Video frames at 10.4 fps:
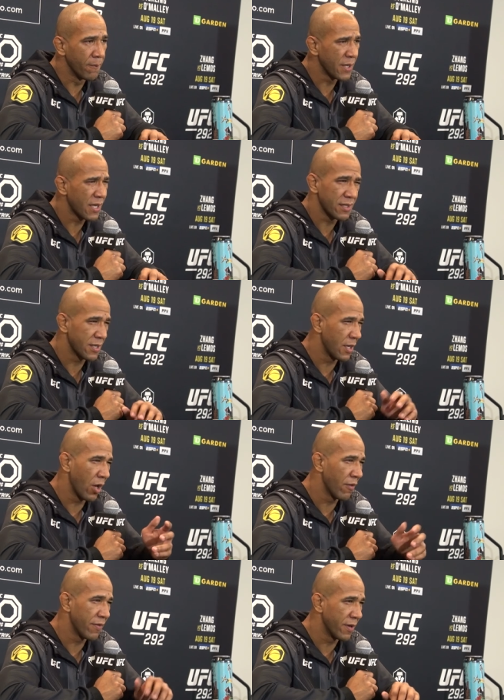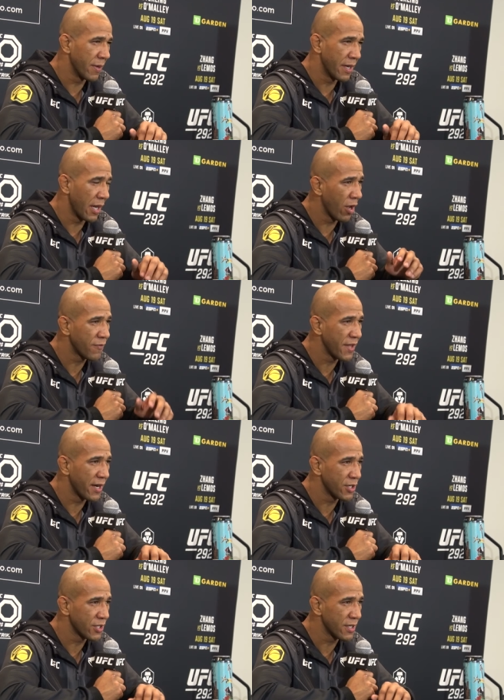because I love it, man. I love the
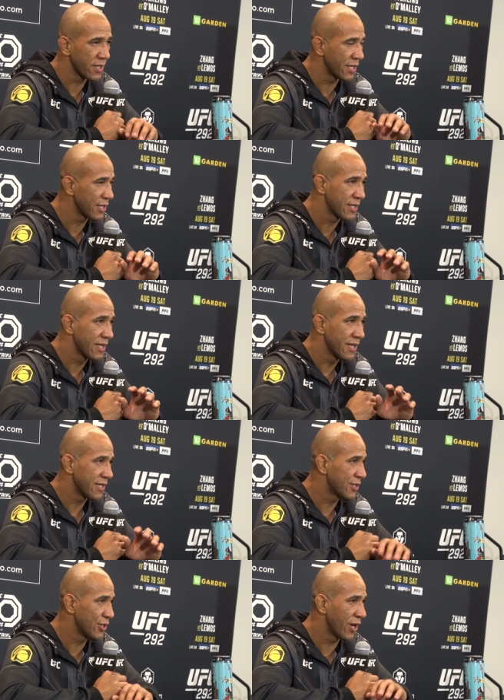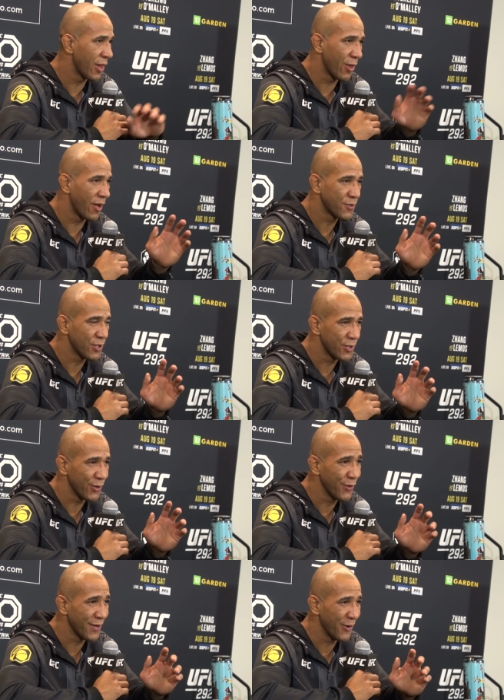energy. It's not a lot to
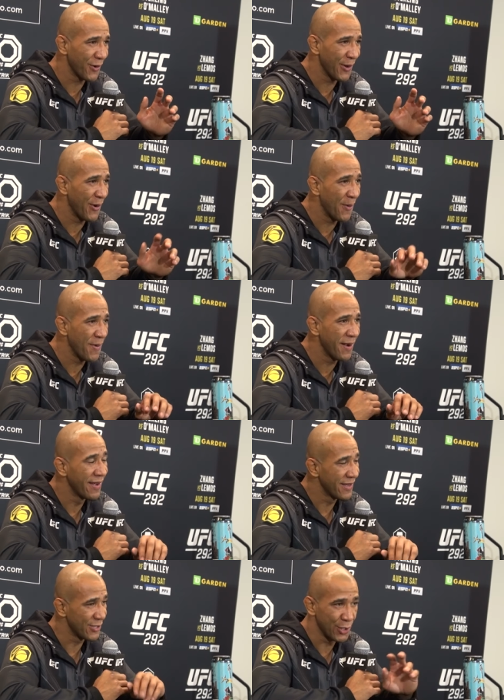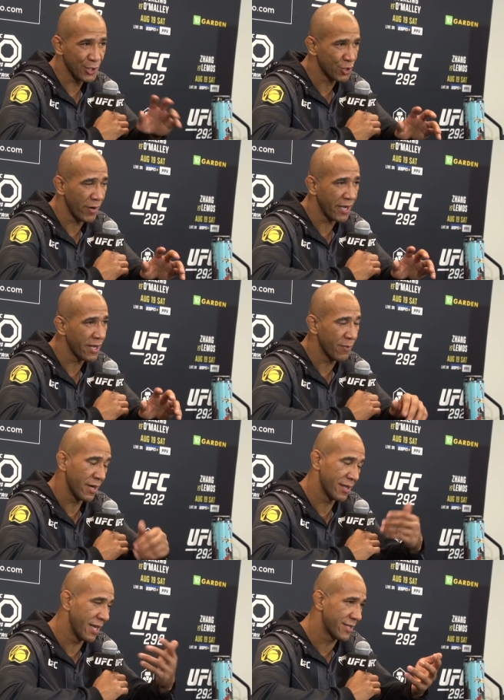do in Oklahoma, just training,
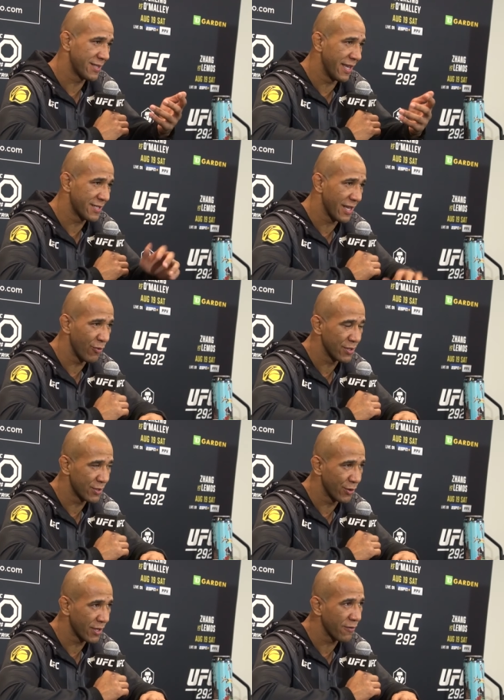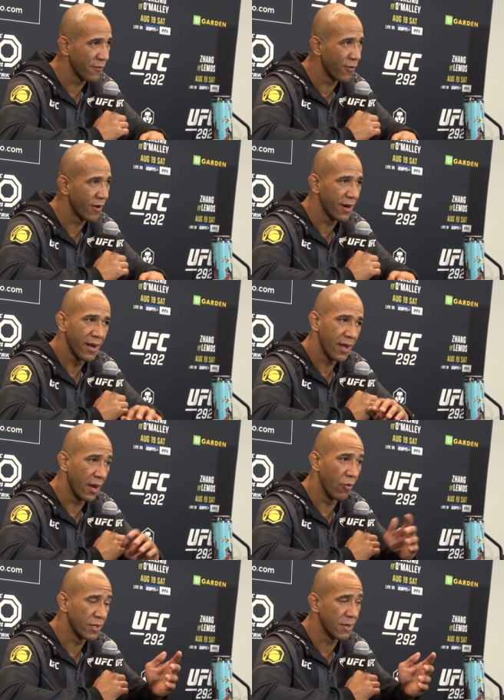but that's what I was looking for,
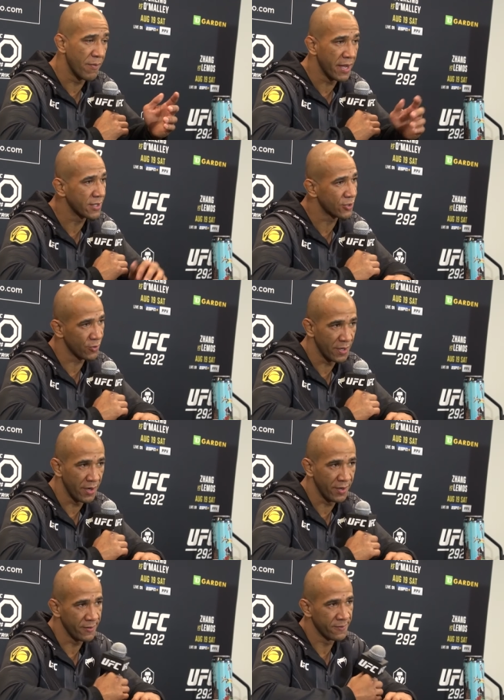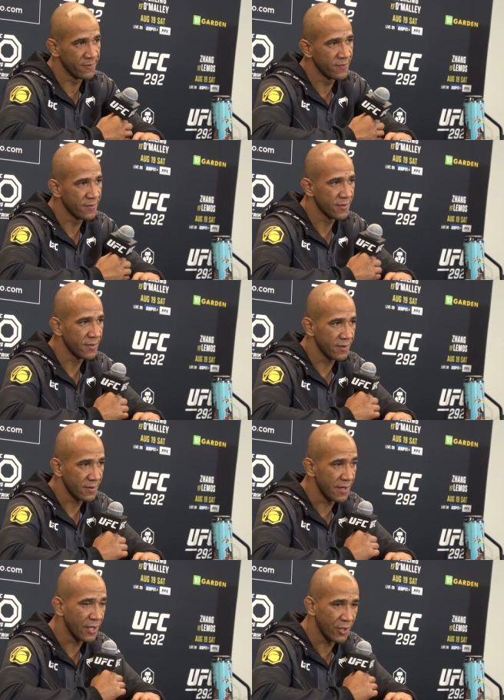and it was amazing to be there.
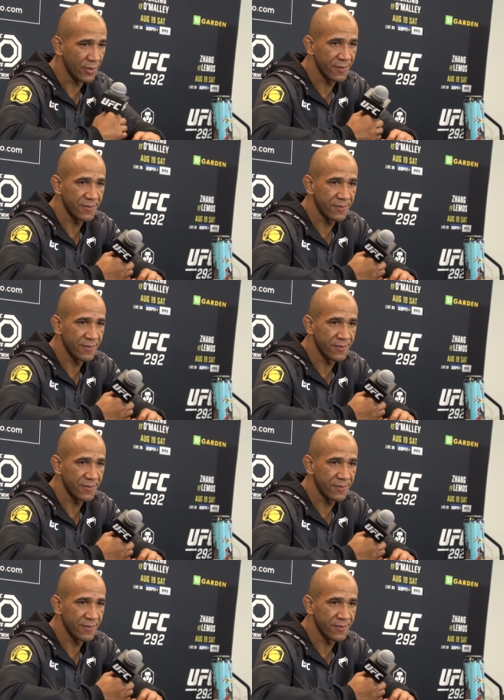Thank you.